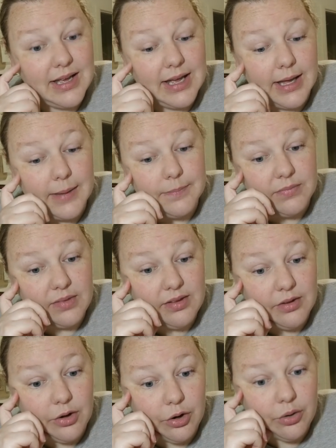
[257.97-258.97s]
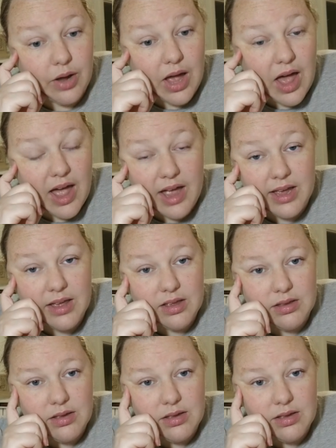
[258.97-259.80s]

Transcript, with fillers: Um, so I,